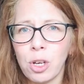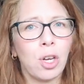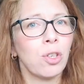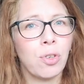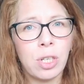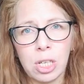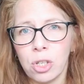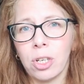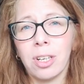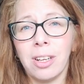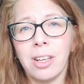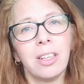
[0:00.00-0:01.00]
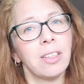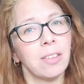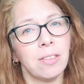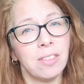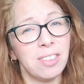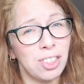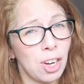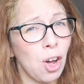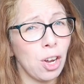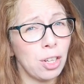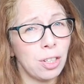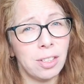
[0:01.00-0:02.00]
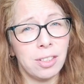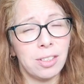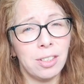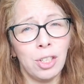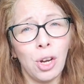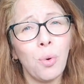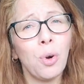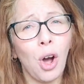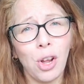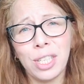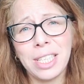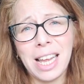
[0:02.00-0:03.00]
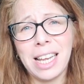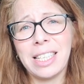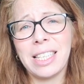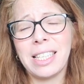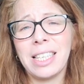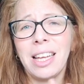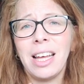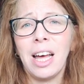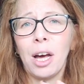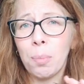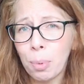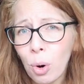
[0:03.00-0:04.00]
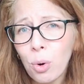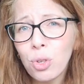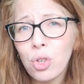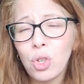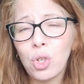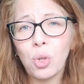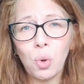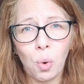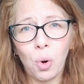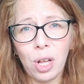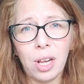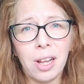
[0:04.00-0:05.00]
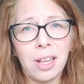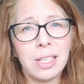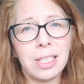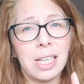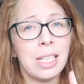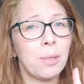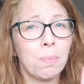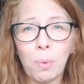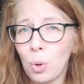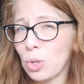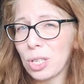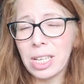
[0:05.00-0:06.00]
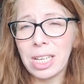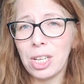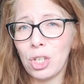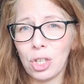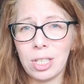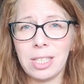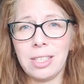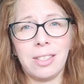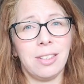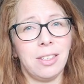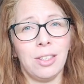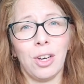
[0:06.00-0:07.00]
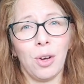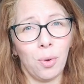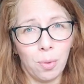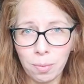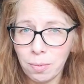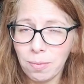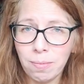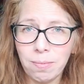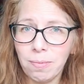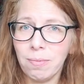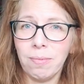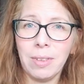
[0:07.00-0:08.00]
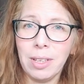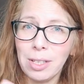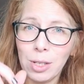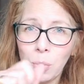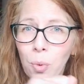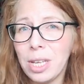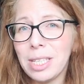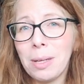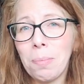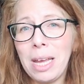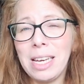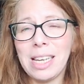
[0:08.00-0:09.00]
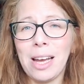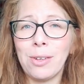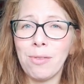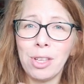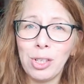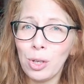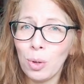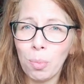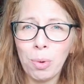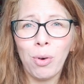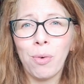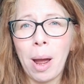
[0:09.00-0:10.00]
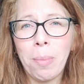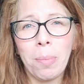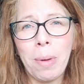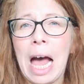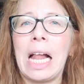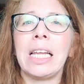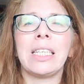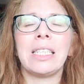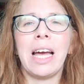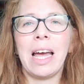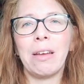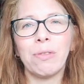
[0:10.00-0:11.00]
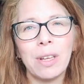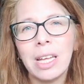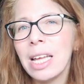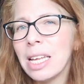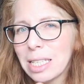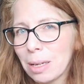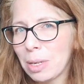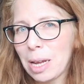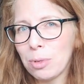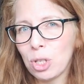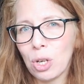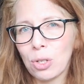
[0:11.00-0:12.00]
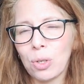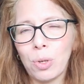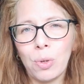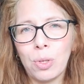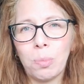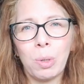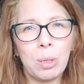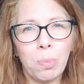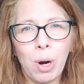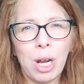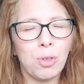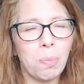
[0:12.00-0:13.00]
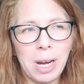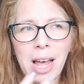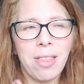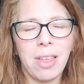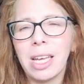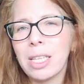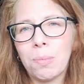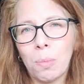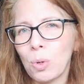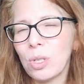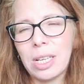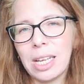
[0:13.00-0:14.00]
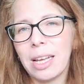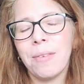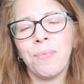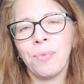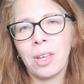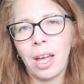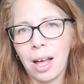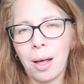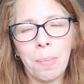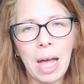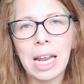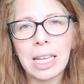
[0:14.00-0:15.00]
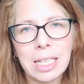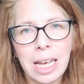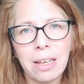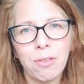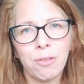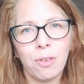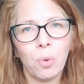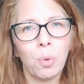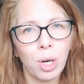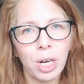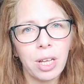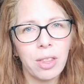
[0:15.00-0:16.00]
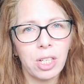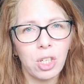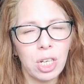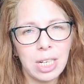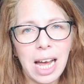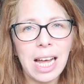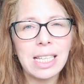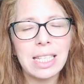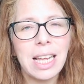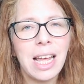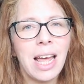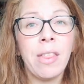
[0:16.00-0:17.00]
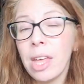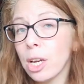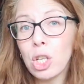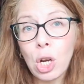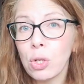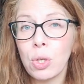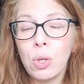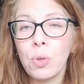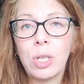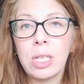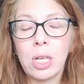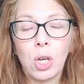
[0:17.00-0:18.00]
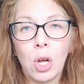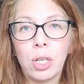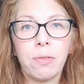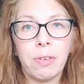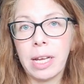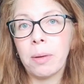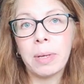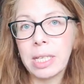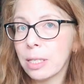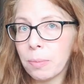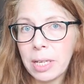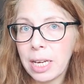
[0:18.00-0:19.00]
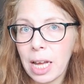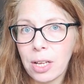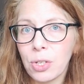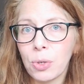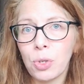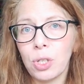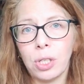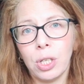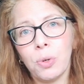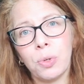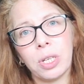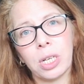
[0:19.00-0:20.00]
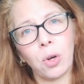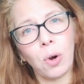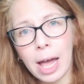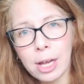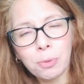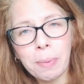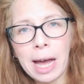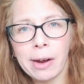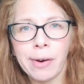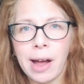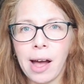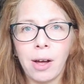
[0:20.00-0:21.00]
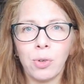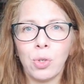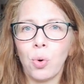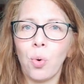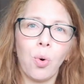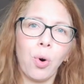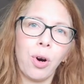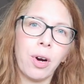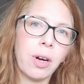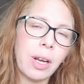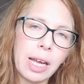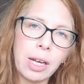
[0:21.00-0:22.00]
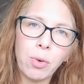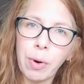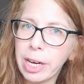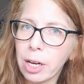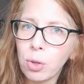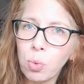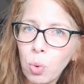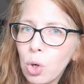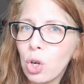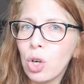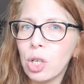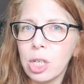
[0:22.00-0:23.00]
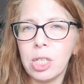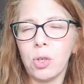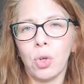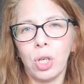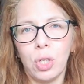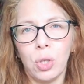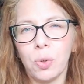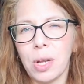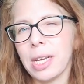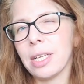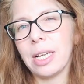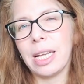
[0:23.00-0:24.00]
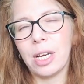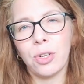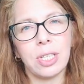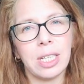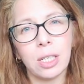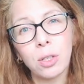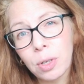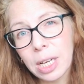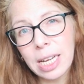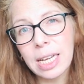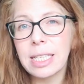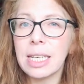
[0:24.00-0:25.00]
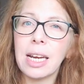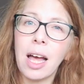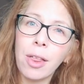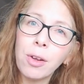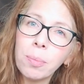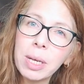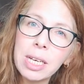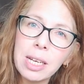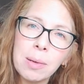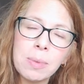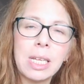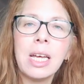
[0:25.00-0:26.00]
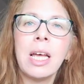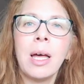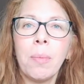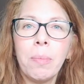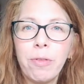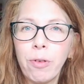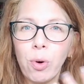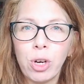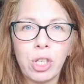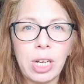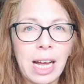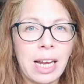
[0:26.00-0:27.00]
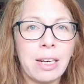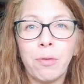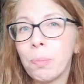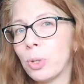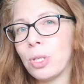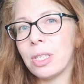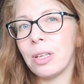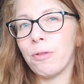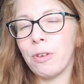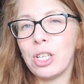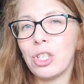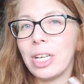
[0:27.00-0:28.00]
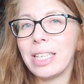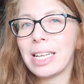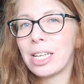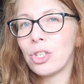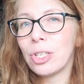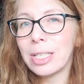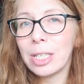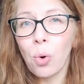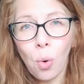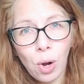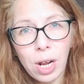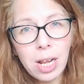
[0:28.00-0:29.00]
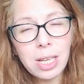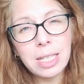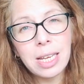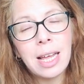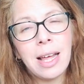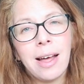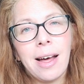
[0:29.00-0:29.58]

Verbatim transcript: of non-traditional, non, no-nonsense approach to oils. It's mostly just, you know, squeeze the paint out of the tube, grab a palette knife. Sometimes she also uses a bit brush, but I think it's mostly Uh, palette knife work that she does. And then she also uses a lot of like mixed media, so she'll use a collage background or like cradled wood, or do like layers in acrylics and other mediums before she kind of puts the finishing touches in oils,